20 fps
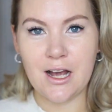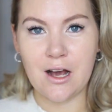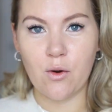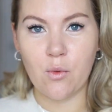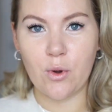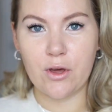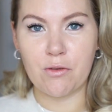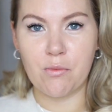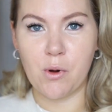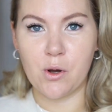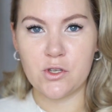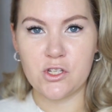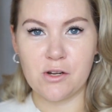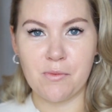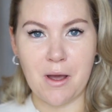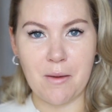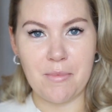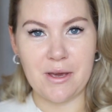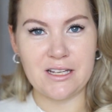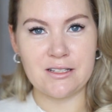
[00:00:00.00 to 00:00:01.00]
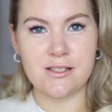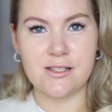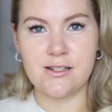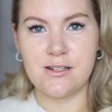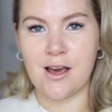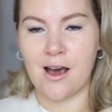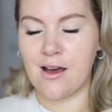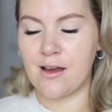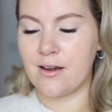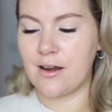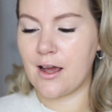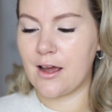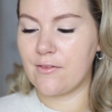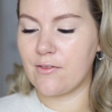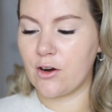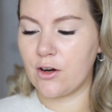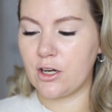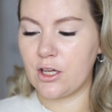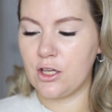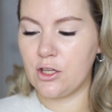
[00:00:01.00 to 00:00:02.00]
out with most of my base done. I've
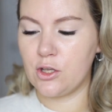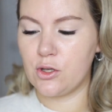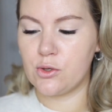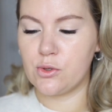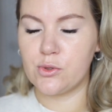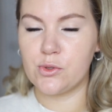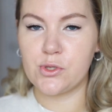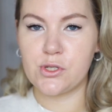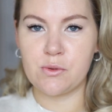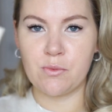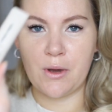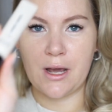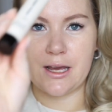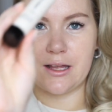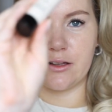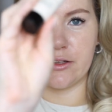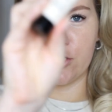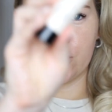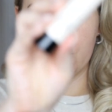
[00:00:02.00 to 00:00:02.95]
already used my